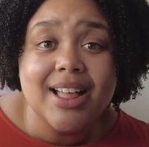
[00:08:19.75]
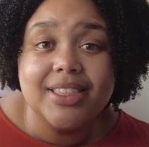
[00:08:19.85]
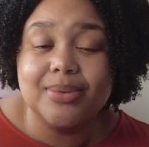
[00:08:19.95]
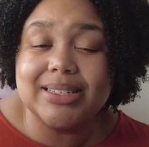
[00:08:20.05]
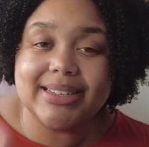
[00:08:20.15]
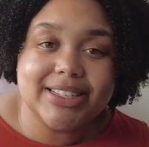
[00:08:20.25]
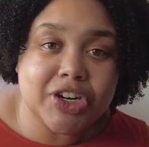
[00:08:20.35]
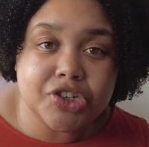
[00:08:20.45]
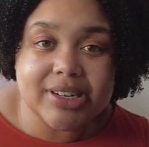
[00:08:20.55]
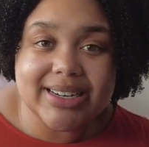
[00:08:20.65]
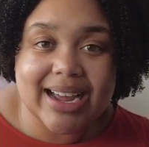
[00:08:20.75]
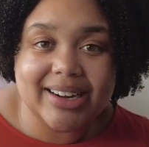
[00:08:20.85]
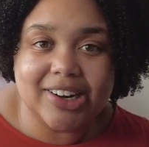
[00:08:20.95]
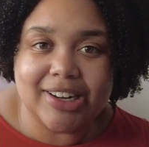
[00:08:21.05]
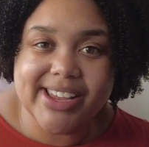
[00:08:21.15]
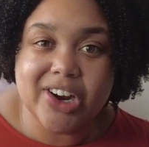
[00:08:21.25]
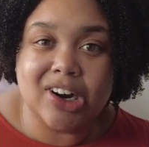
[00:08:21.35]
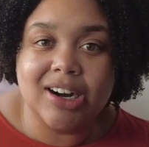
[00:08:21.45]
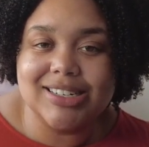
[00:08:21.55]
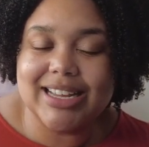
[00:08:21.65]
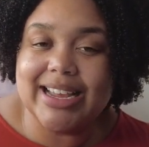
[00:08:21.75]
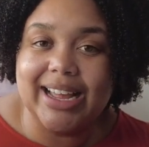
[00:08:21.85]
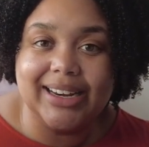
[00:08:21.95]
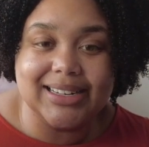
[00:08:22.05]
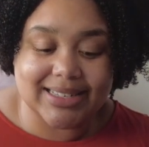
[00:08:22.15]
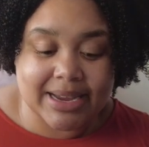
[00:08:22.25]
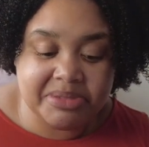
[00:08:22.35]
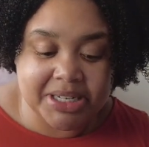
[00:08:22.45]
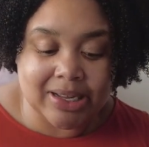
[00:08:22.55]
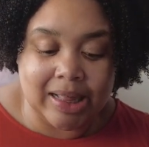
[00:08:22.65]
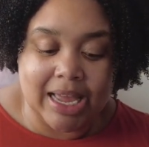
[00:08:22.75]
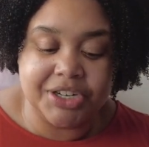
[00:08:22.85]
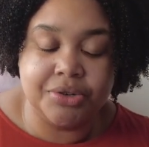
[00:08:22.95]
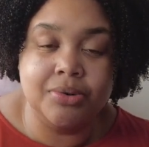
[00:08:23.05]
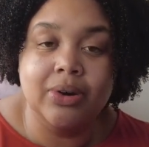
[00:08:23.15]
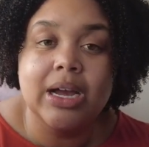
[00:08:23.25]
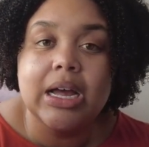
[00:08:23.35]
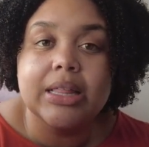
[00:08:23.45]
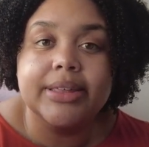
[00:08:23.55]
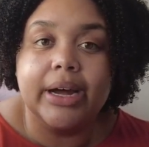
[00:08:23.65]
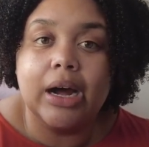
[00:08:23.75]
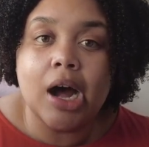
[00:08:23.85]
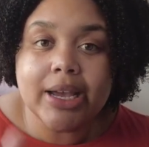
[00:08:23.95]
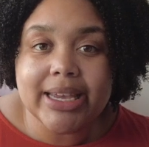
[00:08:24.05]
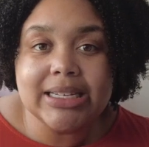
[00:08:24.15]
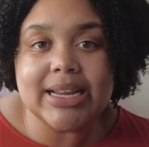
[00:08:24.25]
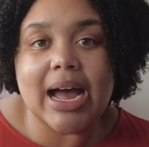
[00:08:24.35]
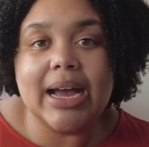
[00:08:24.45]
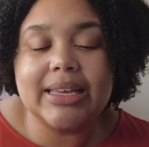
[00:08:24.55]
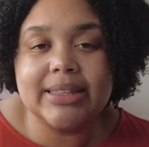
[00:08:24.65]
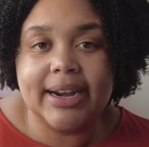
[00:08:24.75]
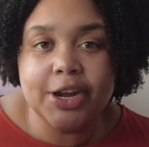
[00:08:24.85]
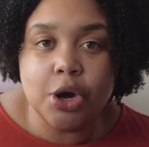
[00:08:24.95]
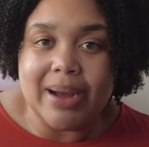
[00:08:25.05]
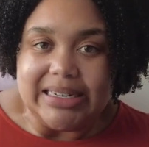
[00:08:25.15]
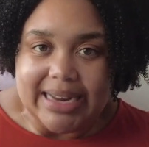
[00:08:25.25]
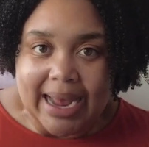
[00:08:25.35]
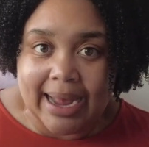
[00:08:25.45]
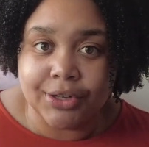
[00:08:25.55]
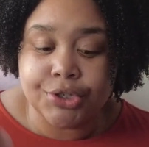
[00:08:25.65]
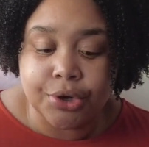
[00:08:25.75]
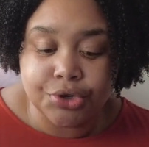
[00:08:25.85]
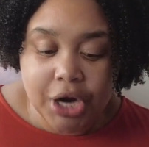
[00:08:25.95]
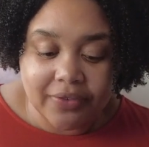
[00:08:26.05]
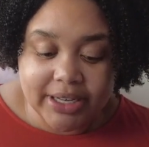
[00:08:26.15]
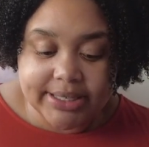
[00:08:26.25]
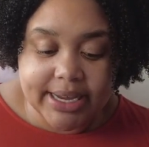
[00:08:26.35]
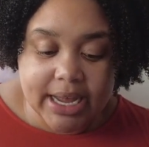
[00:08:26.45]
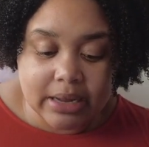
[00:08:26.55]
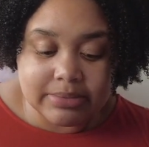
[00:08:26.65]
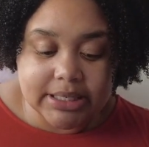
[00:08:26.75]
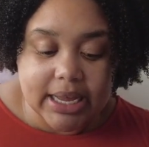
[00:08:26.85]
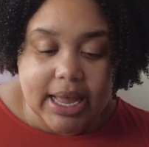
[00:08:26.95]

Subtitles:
There was 609 Anki cards, and same deal, I do the Anking deck, then I go by tag, so shelf exams,